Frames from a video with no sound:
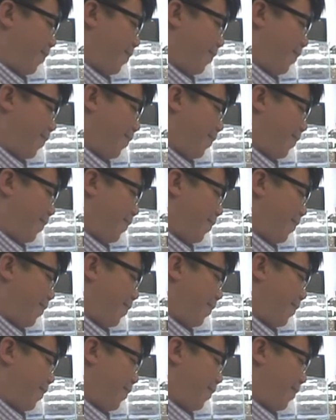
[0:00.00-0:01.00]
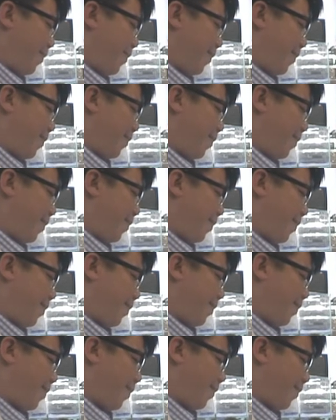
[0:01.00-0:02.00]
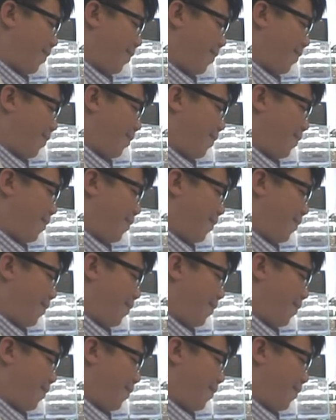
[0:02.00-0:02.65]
(silence)